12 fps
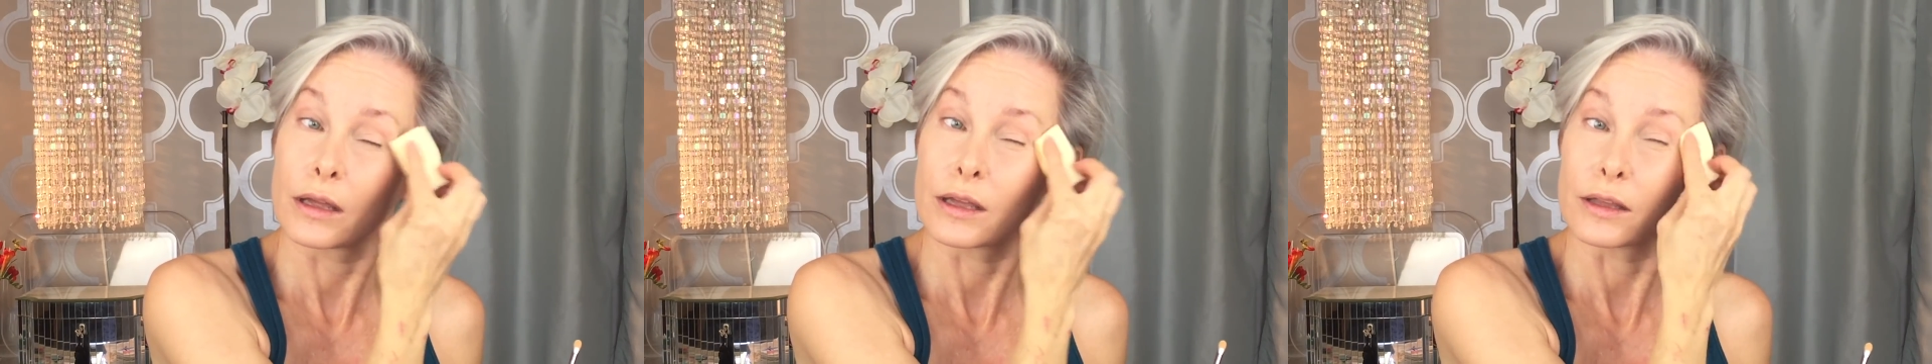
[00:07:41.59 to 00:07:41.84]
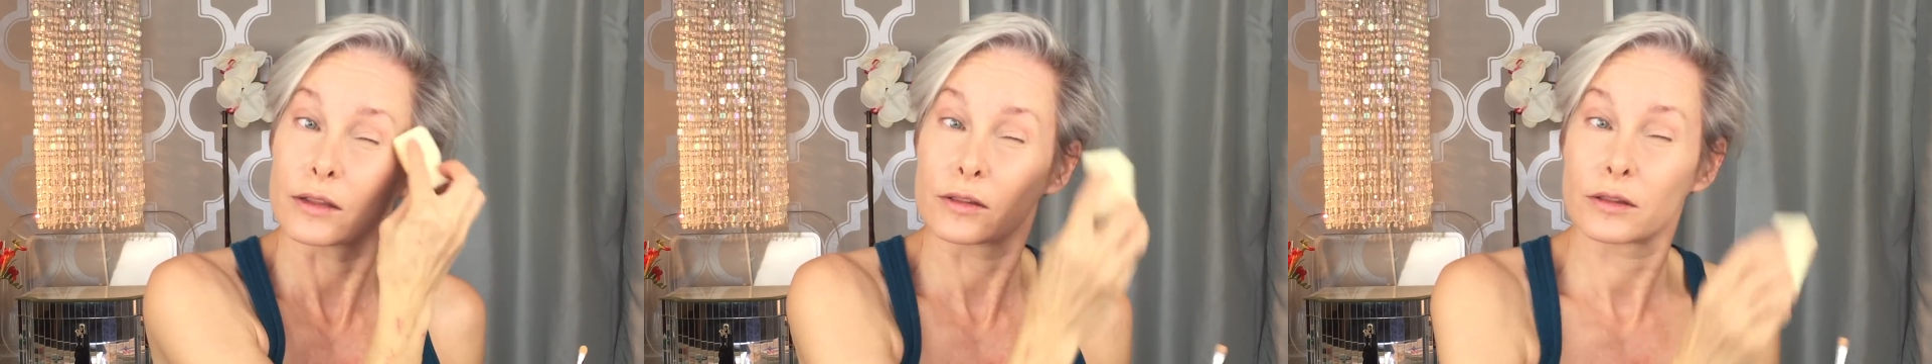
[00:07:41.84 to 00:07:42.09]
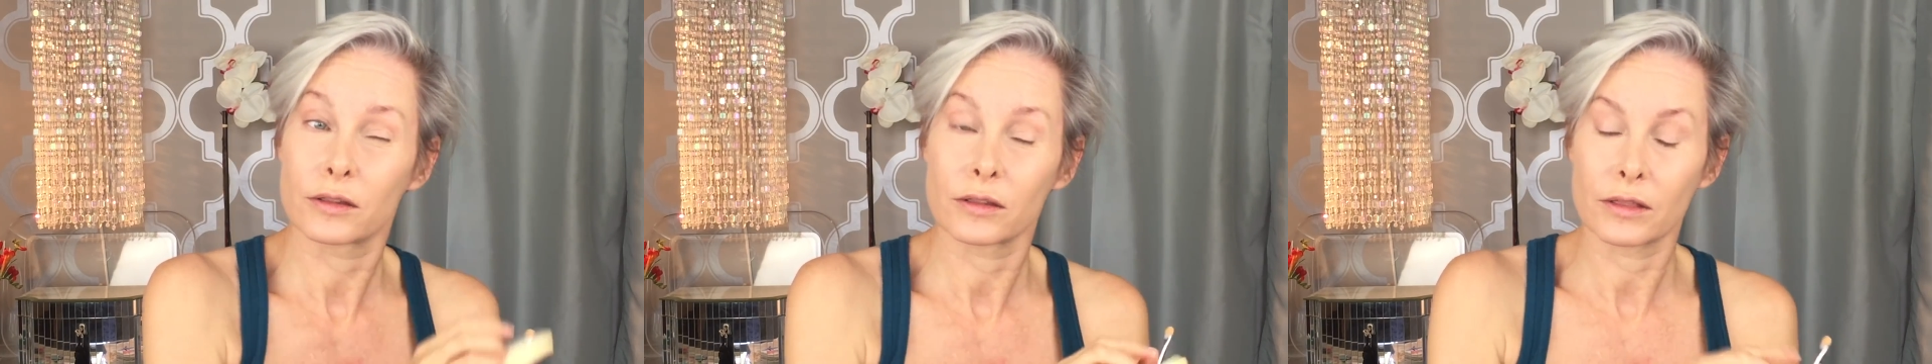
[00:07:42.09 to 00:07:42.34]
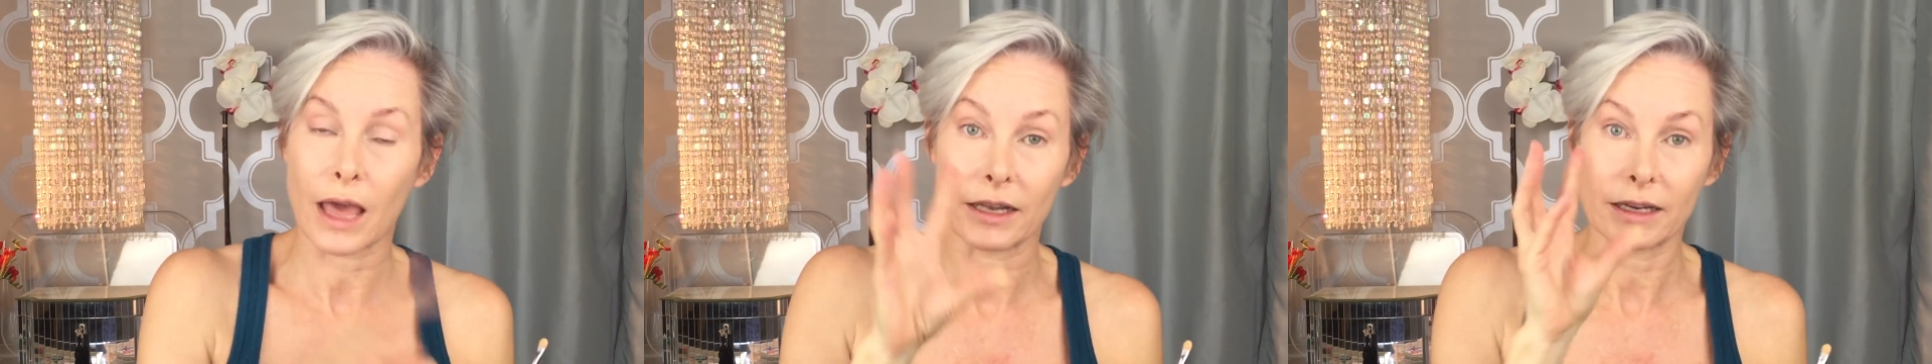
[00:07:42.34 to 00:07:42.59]
is
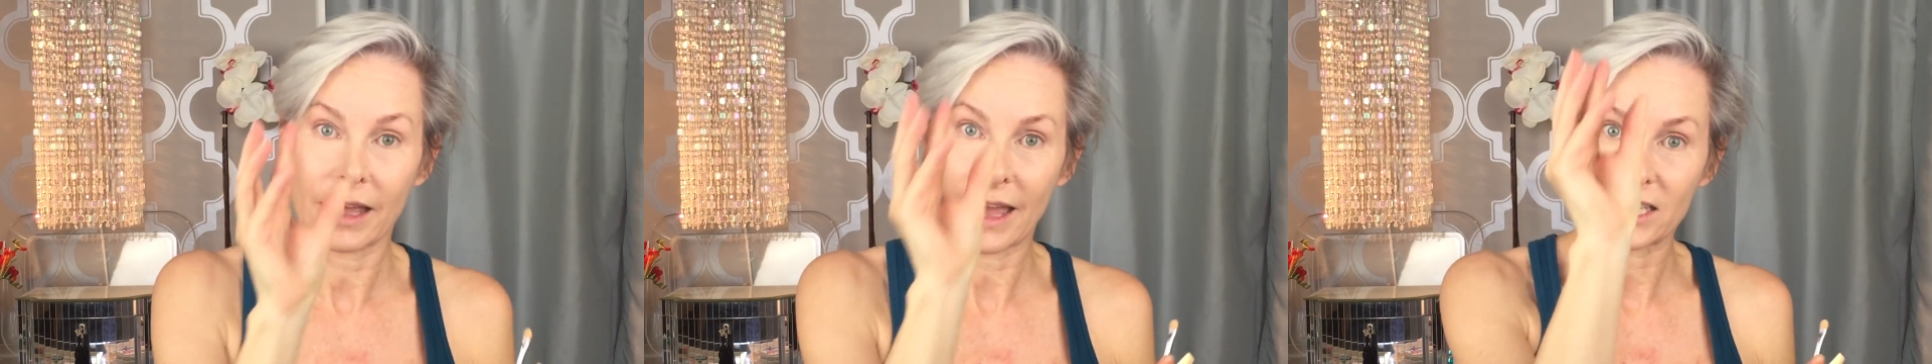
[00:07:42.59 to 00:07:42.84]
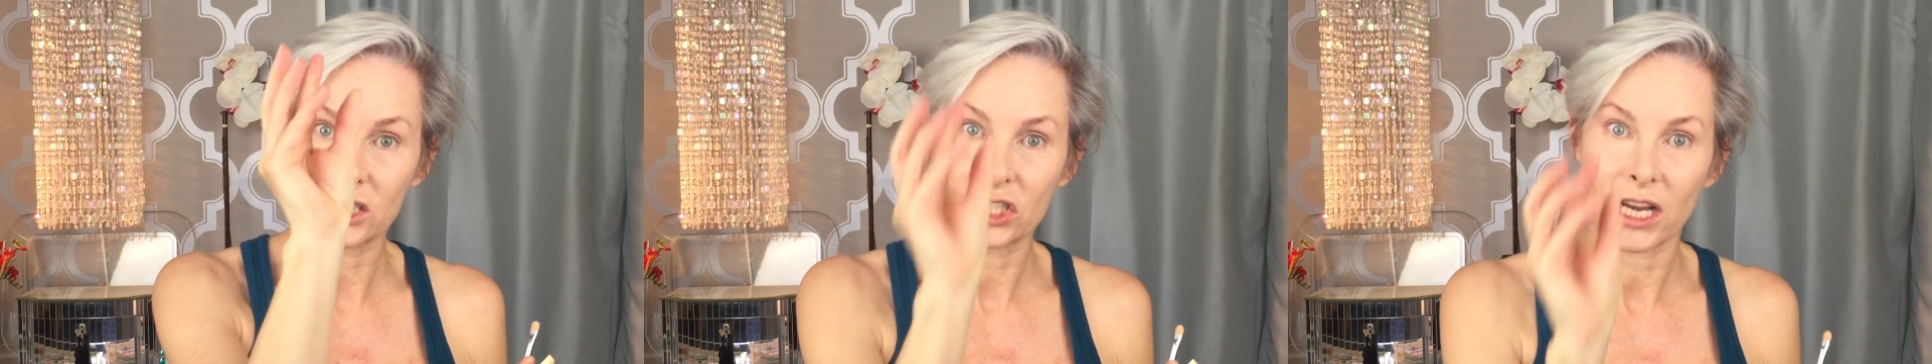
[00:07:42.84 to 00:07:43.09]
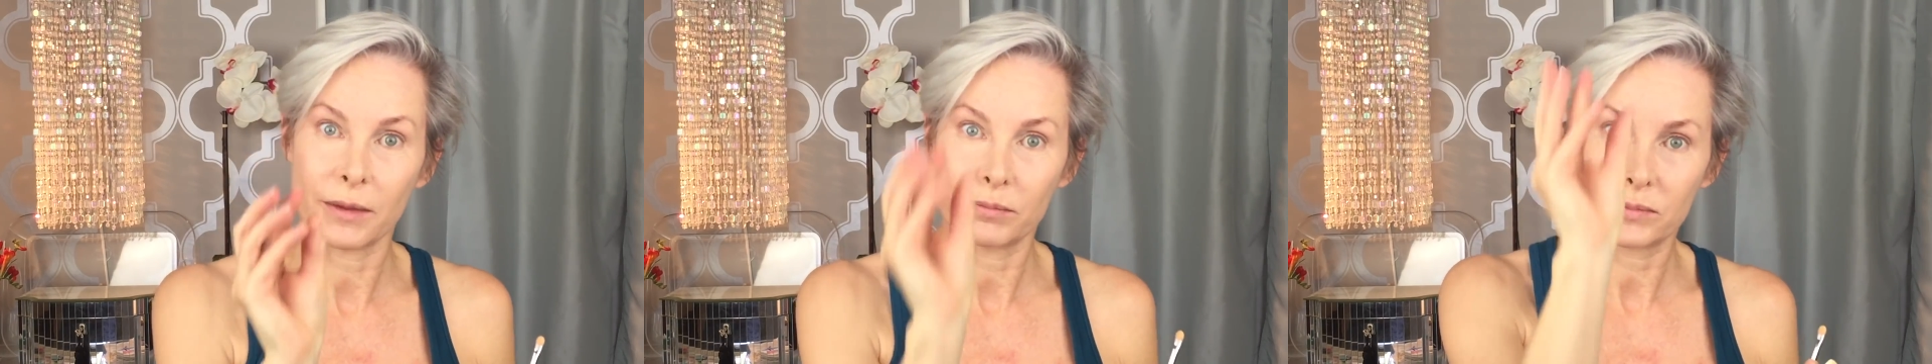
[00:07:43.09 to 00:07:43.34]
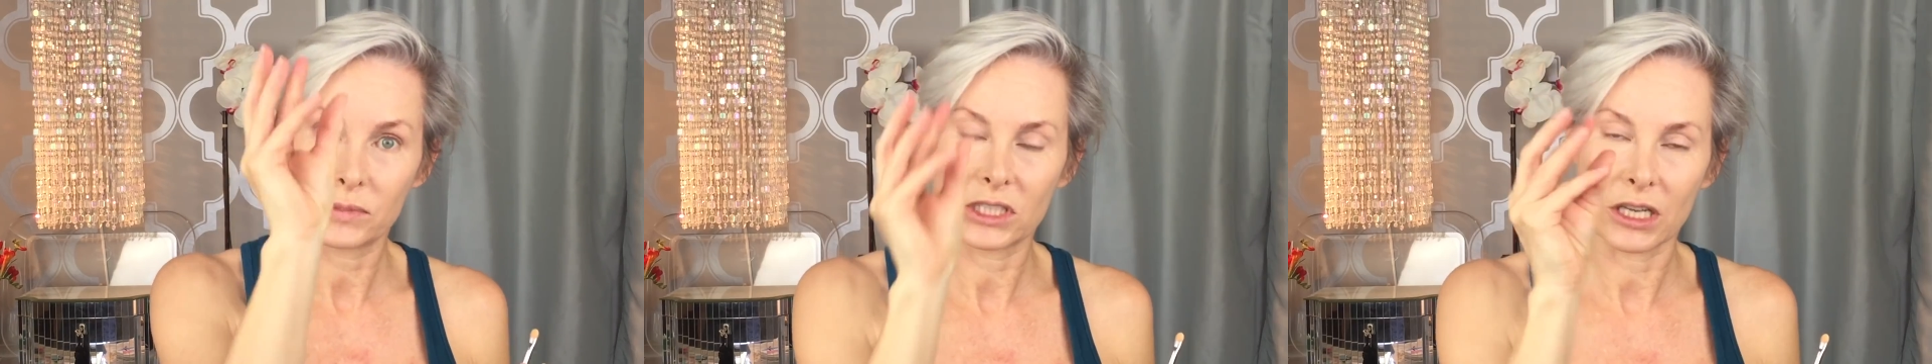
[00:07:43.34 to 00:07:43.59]
that
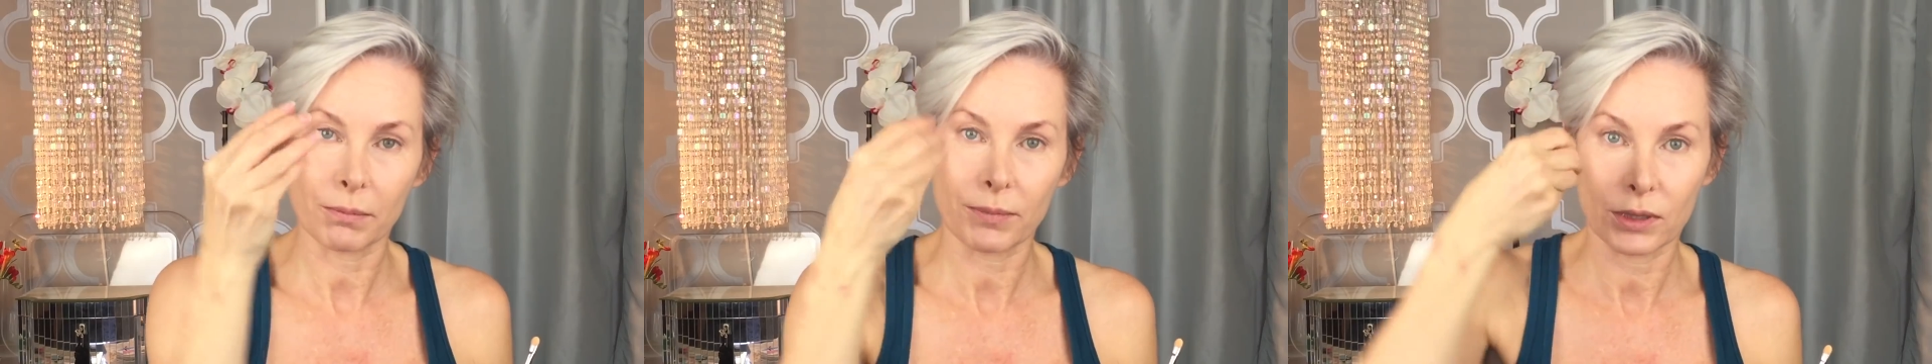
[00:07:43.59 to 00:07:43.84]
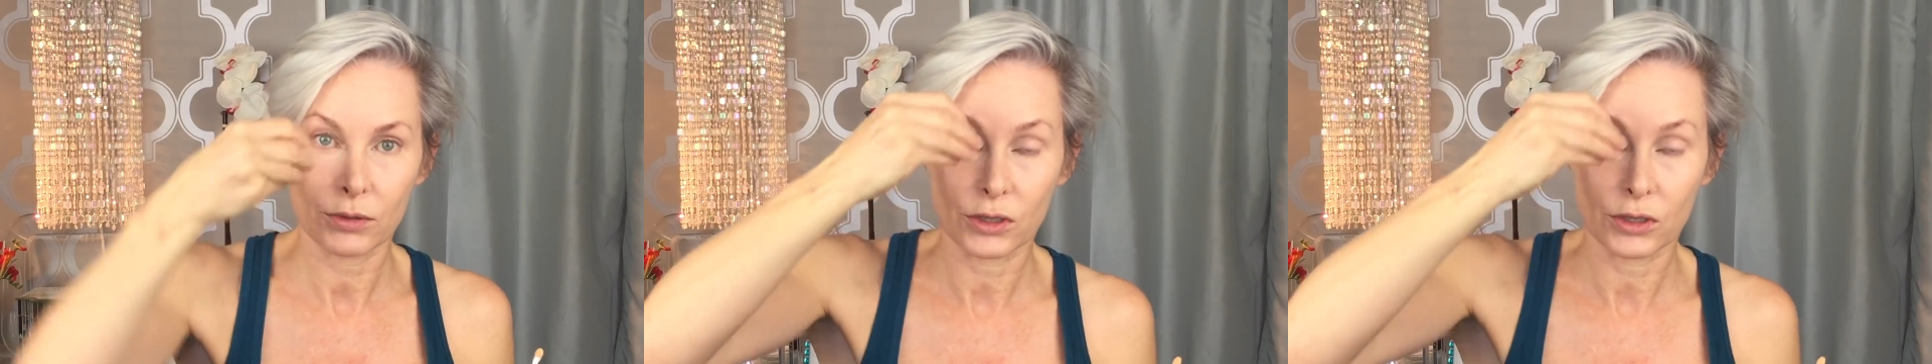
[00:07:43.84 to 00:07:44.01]
egg-shaped tip.